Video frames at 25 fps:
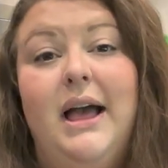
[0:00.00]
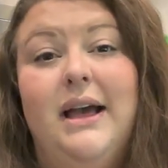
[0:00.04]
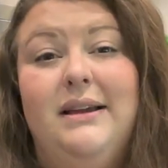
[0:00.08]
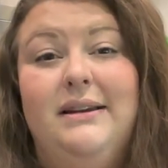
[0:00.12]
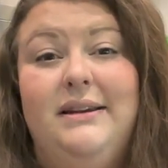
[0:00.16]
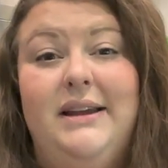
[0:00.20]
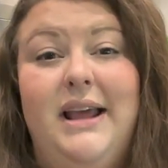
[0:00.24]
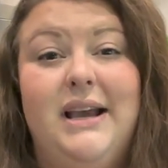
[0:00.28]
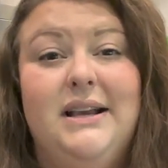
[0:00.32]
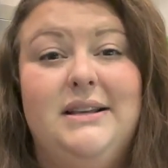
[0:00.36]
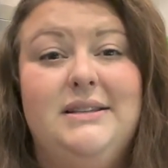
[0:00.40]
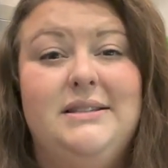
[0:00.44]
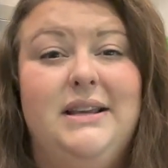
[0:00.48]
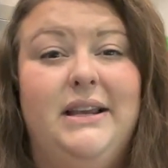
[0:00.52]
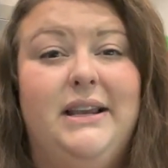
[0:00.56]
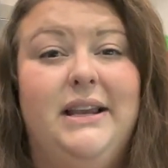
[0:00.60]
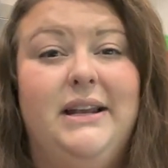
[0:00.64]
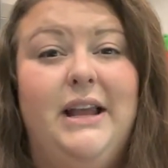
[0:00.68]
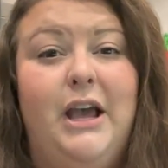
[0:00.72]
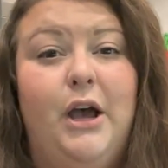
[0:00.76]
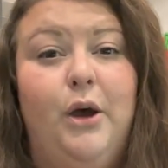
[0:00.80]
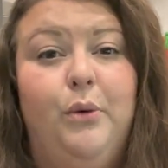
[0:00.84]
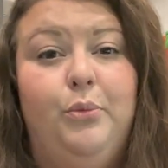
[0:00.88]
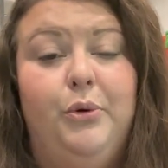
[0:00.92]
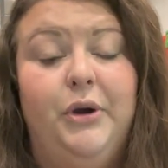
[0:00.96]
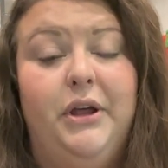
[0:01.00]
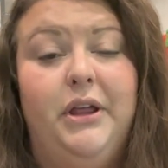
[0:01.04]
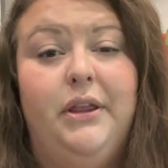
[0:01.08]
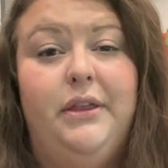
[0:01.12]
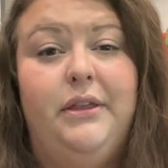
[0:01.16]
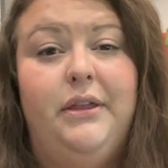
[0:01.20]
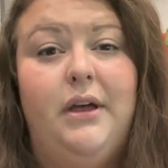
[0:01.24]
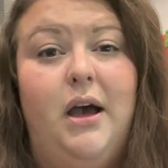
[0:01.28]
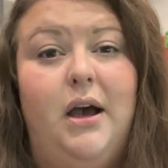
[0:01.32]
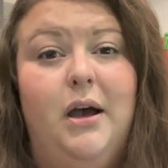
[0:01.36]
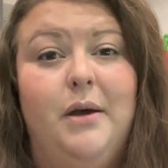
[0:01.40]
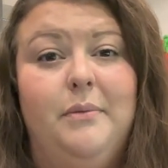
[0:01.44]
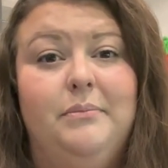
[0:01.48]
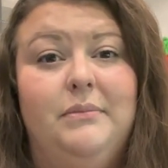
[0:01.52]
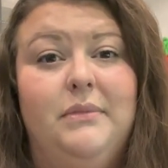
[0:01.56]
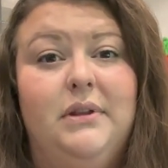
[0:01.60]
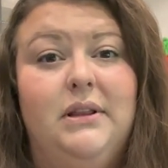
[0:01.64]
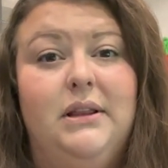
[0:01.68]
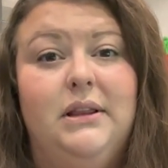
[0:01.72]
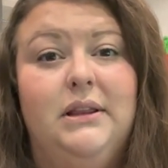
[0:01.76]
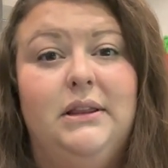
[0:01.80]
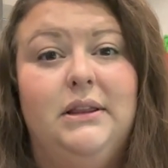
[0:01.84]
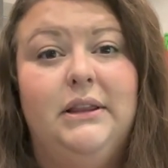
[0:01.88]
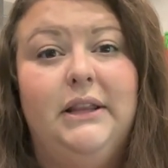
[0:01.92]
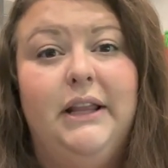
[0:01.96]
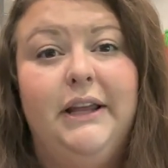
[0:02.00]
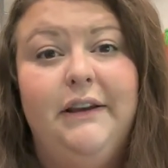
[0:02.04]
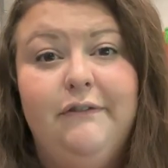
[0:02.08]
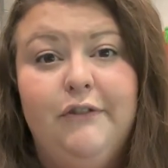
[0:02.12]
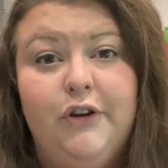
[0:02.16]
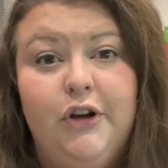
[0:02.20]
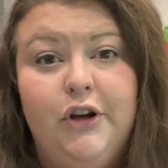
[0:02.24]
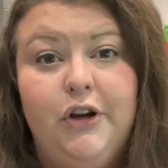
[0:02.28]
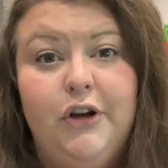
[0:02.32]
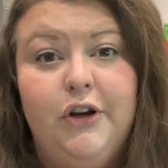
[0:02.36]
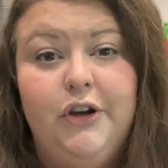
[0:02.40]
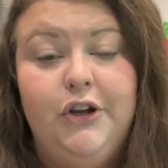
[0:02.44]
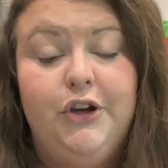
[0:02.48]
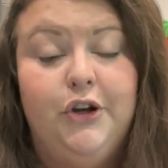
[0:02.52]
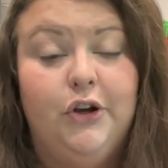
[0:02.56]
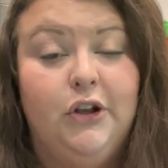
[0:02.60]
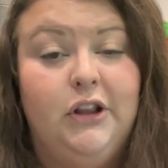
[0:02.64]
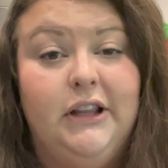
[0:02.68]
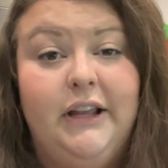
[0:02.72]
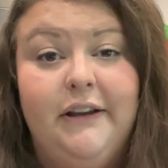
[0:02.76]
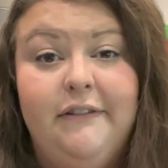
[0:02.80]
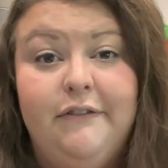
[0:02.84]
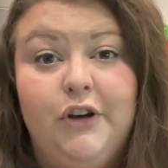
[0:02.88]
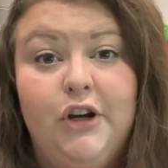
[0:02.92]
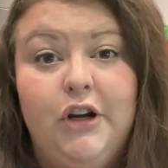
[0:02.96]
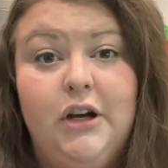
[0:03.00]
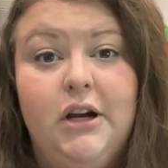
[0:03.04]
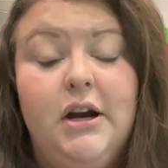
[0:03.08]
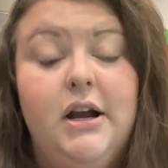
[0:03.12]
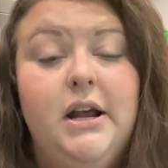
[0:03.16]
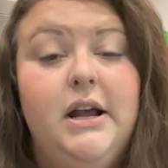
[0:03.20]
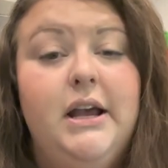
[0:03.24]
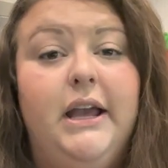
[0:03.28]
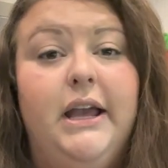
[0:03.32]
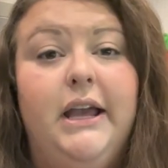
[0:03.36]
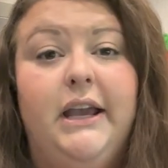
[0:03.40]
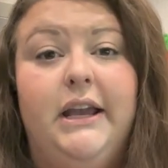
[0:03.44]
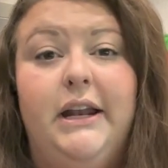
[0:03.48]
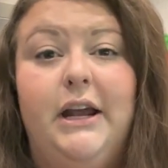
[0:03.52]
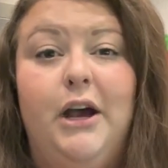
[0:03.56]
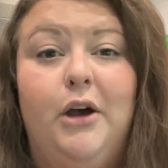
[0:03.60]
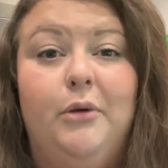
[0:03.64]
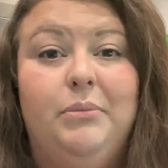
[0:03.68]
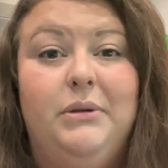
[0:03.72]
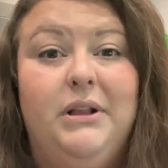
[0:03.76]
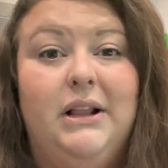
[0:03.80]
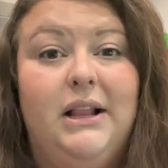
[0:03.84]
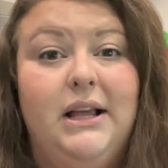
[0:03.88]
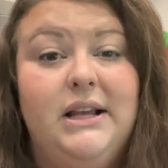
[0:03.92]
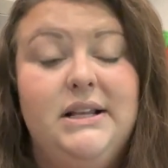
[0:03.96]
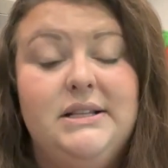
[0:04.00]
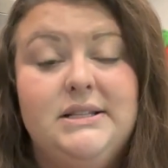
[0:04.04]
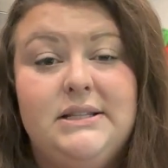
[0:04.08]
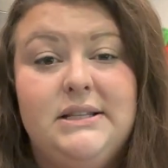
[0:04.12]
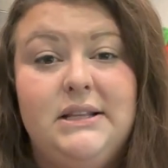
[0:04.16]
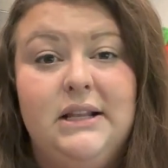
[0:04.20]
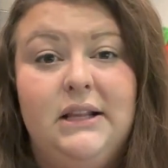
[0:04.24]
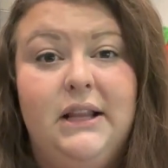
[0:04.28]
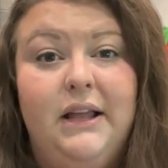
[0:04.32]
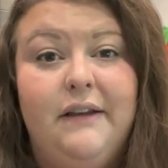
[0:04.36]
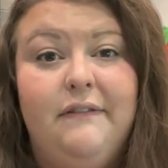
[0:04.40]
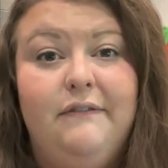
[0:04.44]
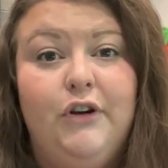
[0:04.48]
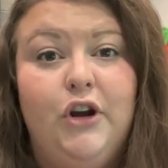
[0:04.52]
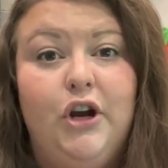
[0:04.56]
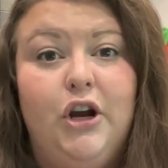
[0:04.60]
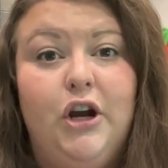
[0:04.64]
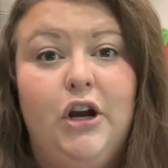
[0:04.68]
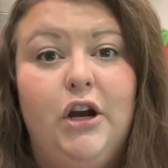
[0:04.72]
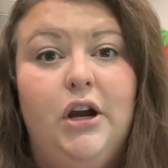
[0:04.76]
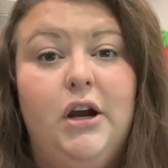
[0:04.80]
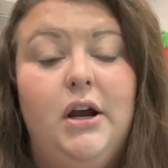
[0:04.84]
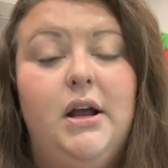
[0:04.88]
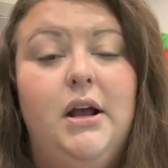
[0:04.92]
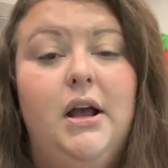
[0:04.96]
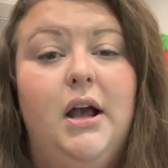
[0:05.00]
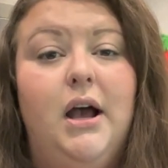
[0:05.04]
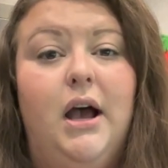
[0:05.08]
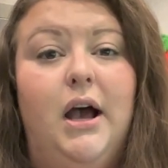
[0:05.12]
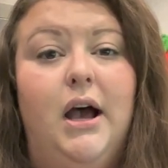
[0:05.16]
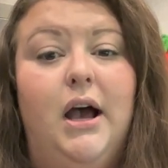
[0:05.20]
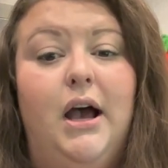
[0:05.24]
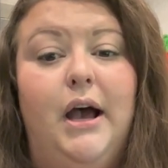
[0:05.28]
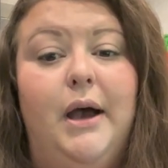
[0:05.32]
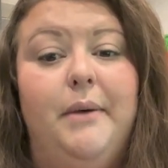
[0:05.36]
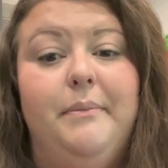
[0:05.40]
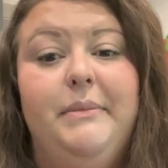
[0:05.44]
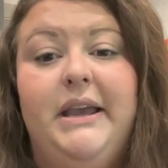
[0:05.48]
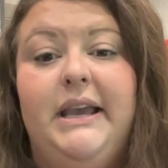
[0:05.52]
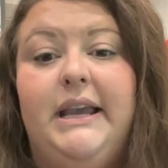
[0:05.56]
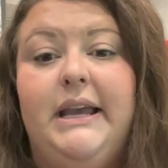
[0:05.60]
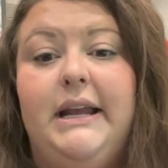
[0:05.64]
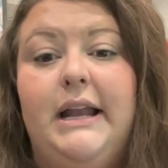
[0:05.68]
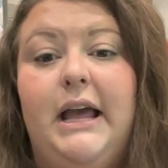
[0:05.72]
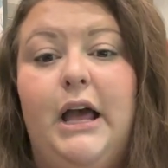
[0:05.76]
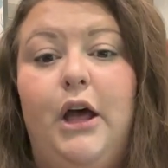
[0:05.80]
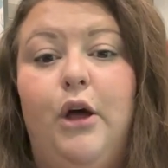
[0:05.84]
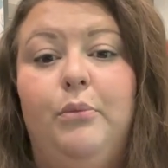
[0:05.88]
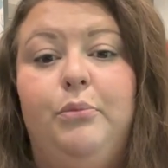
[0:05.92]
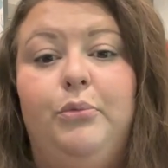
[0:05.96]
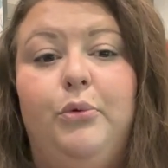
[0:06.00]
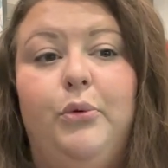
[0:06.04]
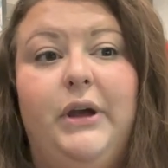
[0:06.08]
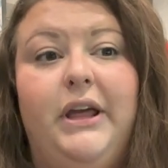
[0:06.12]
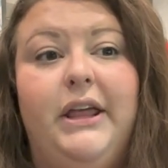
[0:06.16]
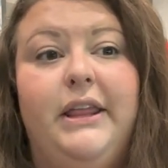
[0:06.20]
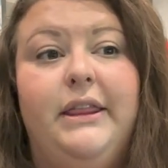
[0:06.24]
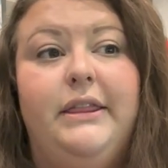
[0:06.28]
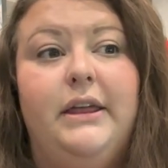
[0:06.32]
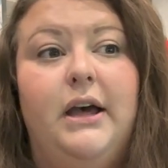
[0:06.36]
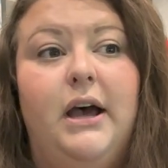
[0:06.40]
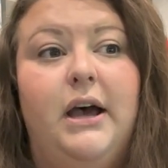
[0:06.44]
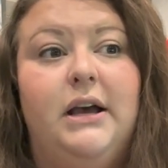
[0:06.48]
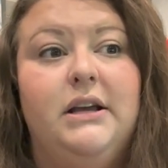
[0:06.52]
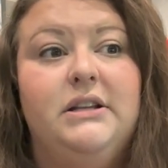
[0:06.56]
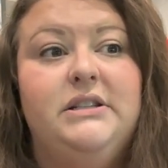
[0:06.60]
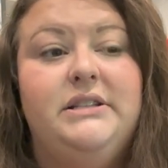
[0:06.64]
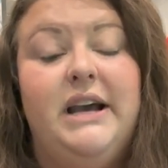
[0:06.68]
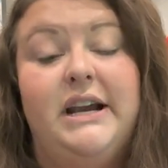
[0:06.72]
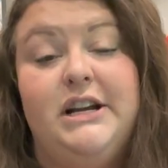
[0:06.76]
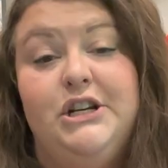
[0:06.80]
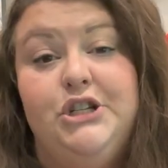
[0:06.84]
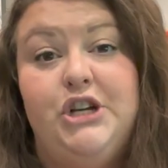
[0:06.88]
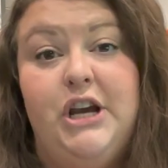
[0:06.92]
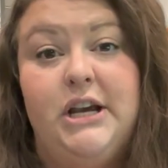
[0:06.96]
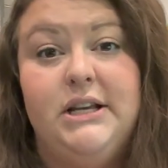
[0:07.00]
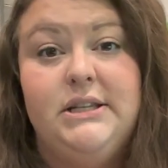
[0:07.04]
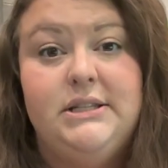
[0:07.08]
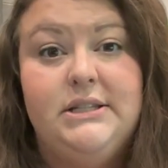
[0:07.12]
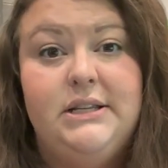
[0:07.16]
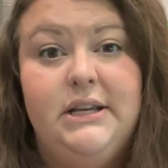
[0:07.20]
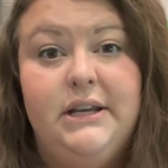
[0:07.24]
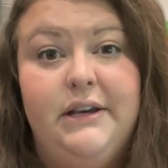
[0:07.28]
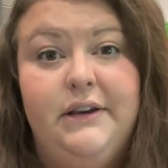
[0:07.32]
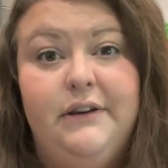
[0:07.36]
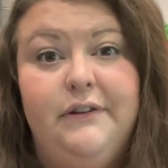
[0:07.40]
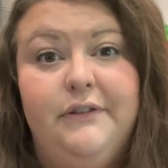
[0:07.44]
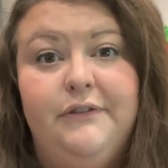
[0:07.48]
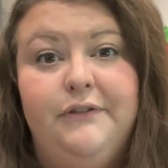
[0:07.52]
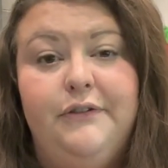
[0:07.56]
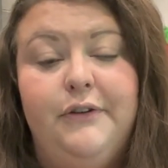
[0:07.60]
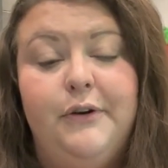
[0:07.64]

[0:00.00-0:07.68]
Next, it can help with your liver. It can help cleanse the liver. It can help with digestive